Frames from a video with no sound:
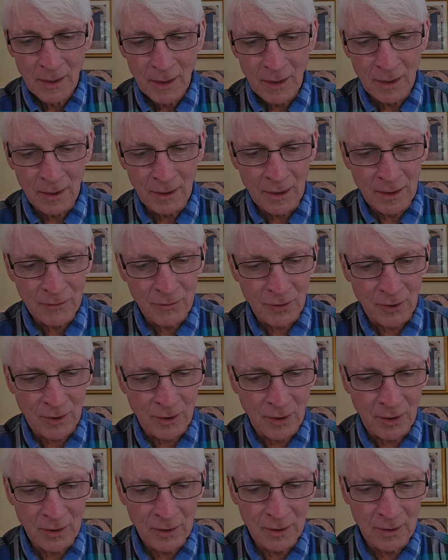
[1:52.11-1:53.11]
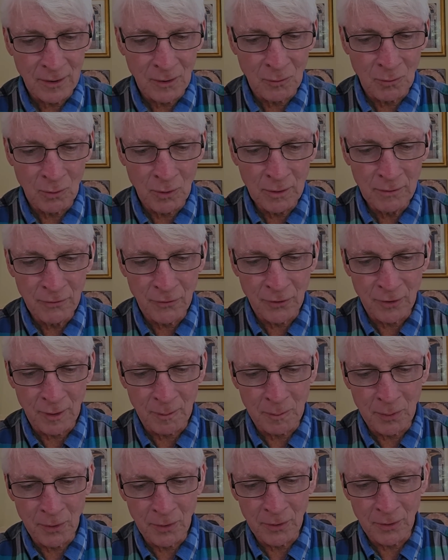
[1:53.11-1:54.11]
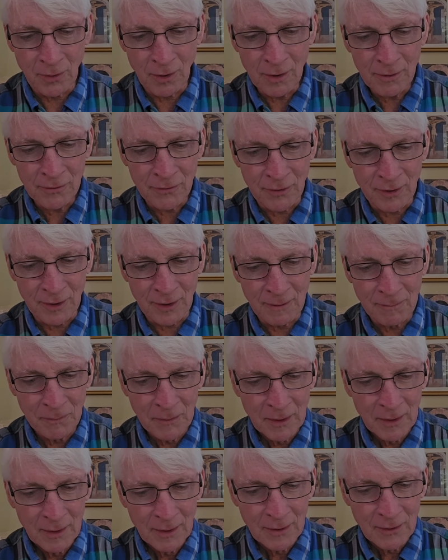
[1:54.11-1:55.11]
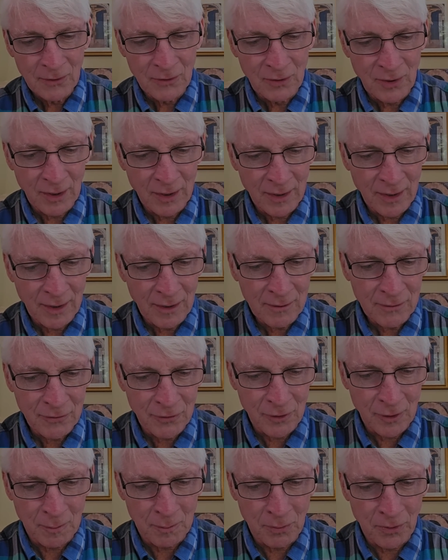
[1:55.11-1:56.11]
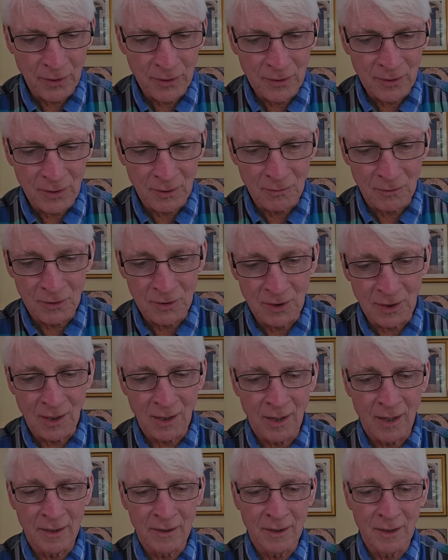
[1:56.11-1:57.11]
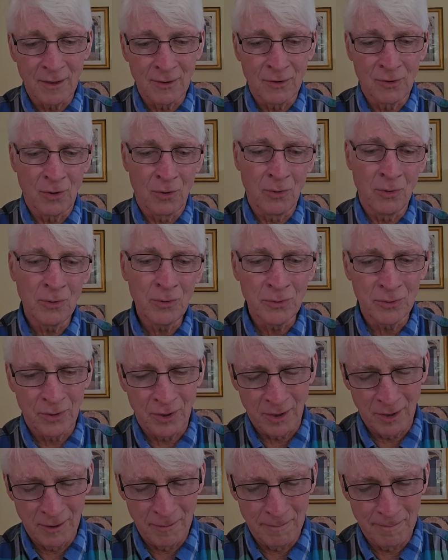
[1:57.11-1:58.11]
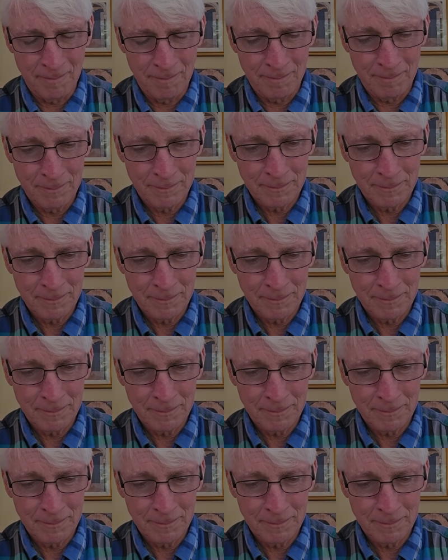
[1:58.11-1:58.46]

and after cutting the wood for the burnt offering, set out for the place of which God had told him.